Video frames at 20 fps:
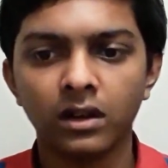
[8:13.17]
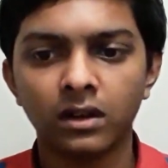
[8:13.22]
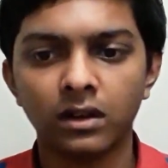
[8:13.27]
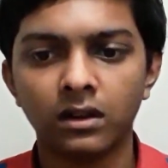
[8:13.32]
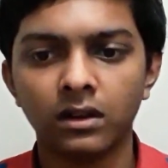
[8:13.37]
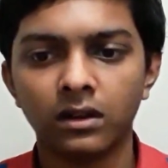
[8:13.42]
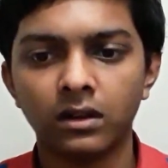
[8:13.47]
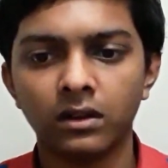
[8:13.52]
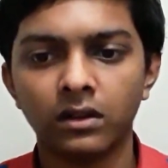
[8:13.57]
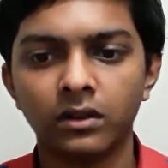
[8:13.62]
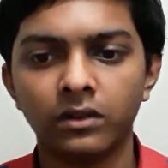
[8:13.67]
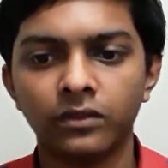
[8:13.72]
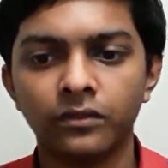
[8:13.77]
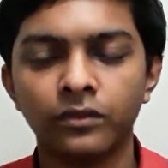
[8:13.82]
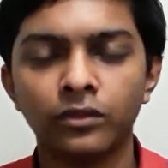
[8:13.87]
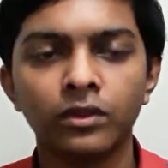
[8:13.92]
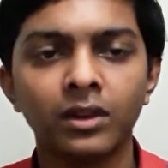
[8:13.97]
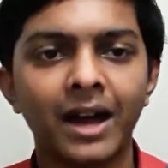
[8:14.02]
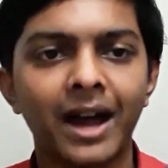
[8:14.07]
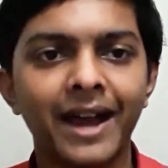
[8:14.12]
uh,
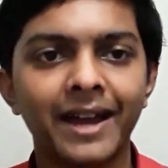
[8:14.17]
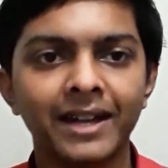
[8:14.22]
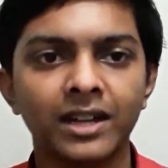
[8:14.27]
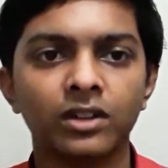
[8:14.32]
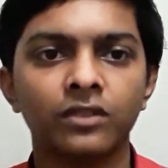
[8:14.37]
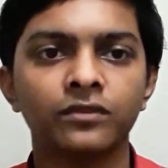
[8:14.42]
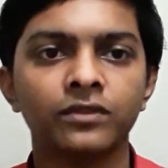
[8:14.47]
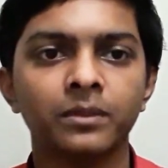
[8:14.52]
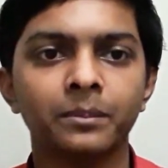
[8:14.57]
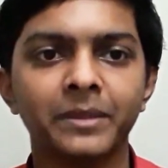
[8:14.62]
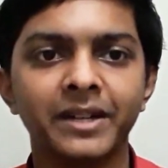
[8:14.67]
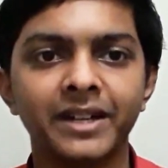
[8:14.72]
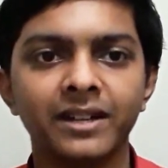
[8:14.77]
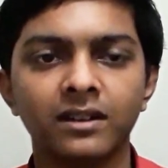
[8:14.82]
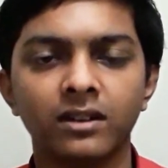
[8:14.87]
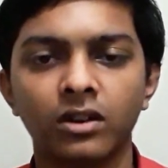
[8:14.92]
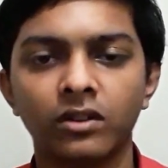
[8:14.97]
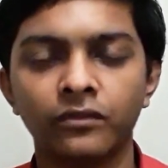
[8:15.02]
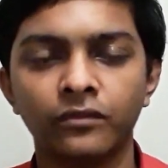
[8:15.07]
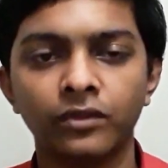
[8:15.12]
full height of the
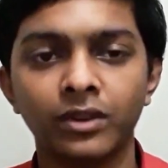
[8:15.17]
media,